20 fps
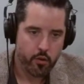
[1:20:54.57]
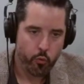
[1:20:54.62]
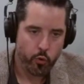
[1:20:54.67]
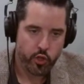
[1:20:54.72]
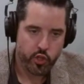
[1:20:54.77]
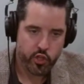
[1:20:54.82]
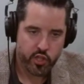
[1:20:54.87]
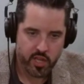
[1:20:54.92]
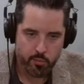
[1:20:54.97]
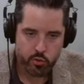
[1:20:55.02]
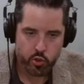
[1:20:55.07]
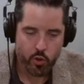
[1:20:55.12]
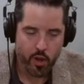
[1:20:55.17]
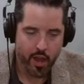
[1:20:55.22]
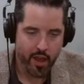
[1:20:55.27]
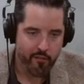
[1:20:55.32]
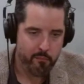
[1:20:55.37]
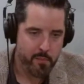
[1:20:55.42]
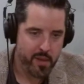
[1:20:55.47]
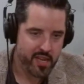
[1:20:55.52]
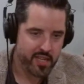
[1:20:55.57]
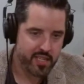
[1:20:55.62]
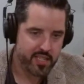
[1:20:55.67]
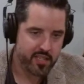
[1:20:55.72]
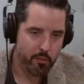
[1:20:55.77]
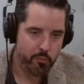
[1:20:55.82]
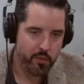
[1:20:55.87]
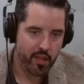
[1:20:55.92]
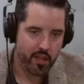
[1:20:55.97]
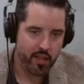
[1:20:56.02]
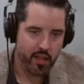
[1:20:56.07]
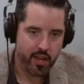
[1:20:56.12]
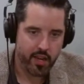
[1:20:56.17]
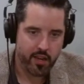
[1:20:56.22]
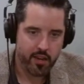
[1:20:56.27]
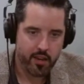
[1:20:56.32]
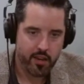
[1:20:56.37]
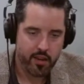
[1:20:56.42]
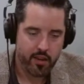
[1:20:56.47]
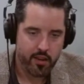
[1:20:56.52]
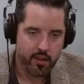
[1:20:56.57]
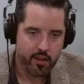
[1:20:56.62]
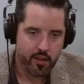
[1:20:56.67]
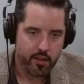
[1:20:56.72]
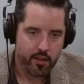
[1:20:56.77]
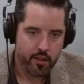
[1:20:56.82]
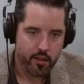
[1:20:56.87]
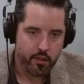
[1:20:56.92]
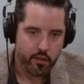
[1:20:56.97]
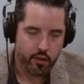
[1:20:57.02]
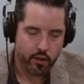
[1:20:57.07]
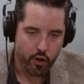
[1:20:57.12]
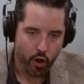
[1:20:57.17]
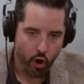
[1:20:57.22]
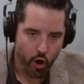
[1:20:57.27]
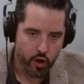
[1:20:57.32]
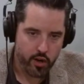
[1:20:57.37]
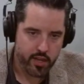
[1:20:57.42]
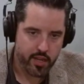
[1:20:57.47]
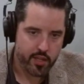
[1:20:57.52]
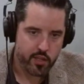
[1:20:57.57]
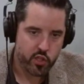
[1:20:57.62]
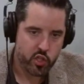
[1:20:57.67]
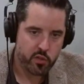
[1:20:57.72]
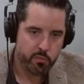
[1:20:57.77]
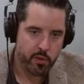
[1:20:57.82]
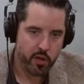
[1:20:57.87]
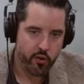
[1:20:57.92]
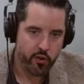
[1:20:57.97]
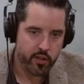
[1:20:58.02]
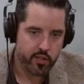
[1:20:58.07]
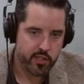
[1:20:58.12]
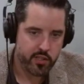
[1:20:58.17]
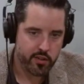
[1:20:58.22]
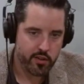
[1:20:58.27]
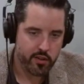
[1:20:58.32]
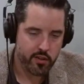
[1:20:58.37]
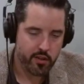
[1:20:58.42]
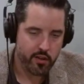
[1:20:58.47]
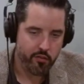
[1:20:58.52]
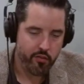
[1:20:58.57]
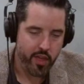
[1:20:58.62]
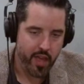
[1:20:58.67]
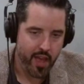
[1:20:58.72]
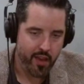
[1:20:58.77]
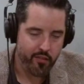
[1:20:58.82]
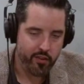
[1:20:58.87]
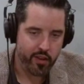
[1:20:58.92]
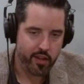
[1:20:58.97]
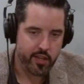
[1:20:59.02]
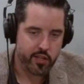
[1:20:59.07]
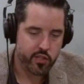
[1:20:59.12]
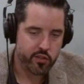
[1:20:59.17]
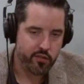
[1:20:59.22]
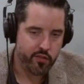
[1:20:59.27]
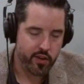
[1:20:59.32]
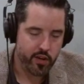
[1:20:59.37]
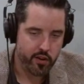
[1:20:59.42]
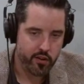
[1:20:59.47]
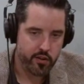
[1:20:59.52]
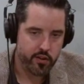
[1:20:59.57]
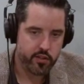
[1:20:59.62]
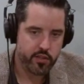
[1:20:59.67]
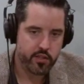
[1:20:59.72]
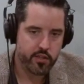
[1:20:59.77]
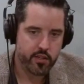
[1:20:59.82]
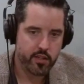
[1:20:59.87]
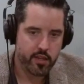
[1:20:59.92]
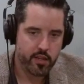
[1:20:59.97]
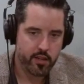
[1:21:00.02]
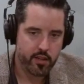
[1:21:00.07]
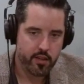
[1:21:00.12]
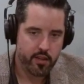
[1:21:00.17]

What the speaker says: which seems to have meant something like the guardian spirits of the heavenly spheres.